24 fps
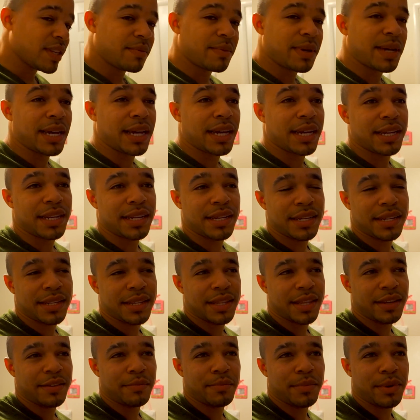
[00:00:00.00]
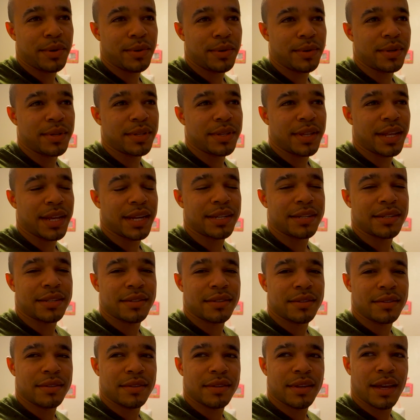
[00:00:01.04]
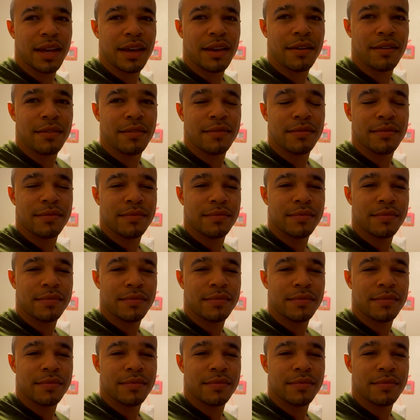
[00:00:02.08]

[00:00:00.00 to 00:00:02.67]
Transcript: Man, they, they both like have